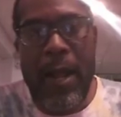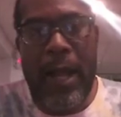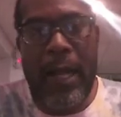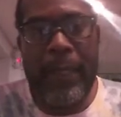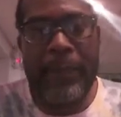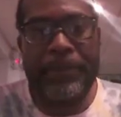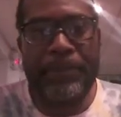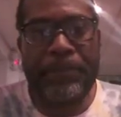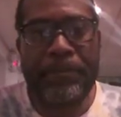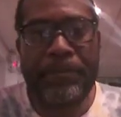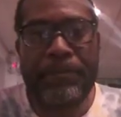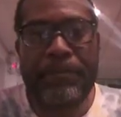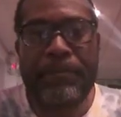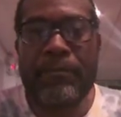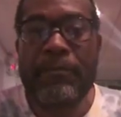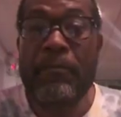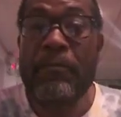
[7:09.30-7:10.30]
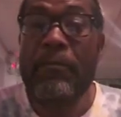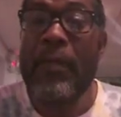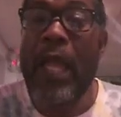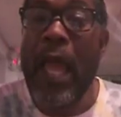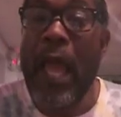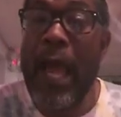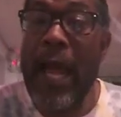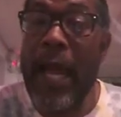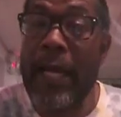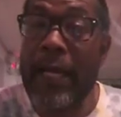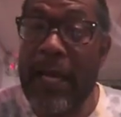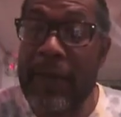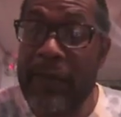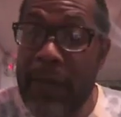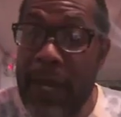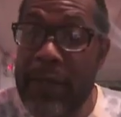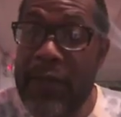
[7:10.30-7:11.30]
And I
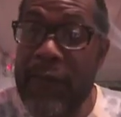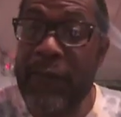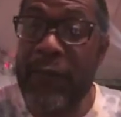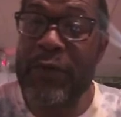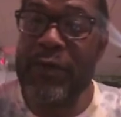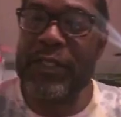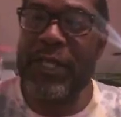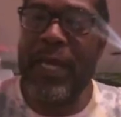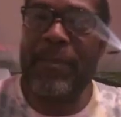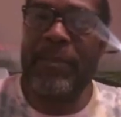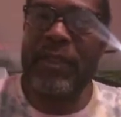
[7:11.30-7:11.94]
thank you for your time